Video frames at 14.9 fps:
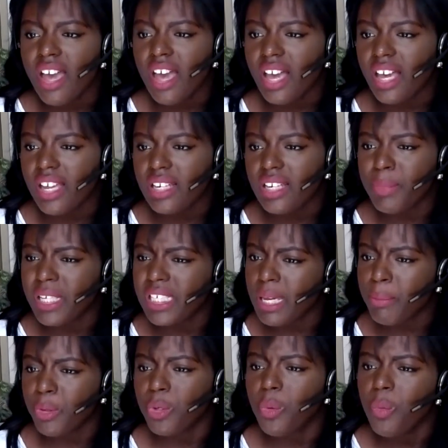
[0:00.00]
and being
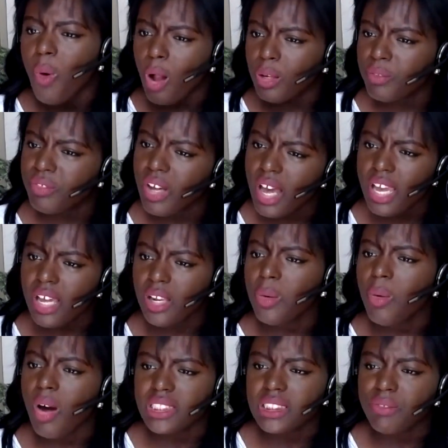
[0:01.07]
able to qualify and
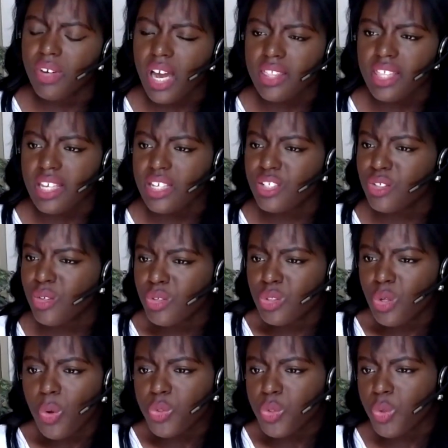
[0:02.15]
quantify that issue is
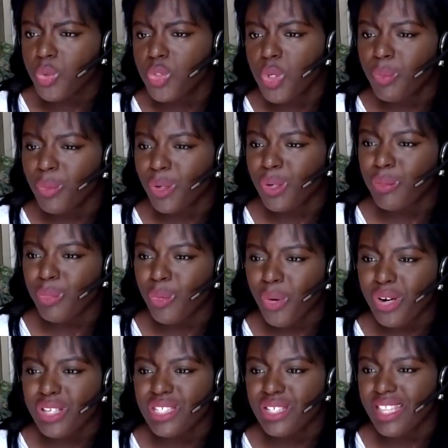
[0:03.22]
also super important.